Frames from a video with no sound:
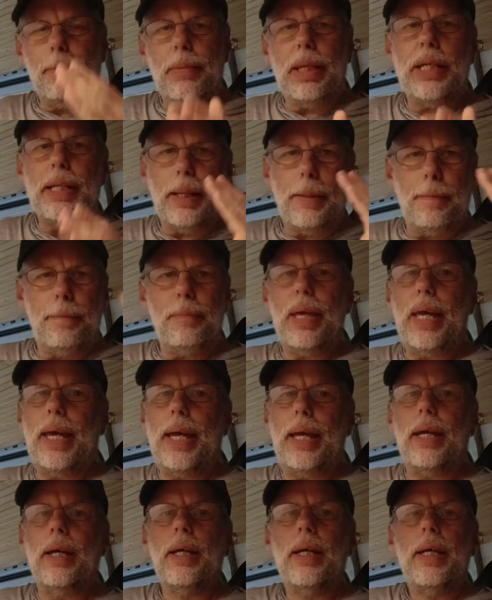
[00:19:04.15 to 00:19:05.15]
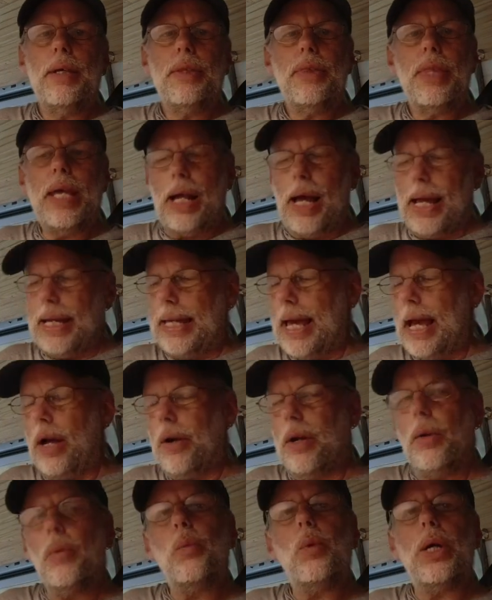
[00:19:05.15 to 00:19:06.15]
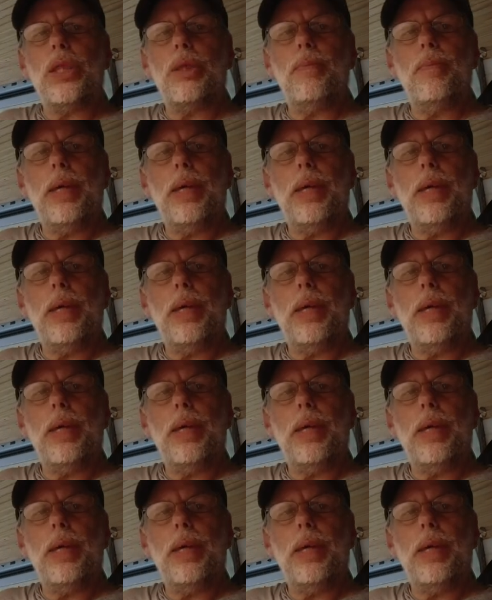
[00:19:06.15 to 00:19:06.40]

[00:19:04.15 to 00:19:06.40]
medium, big that I carry with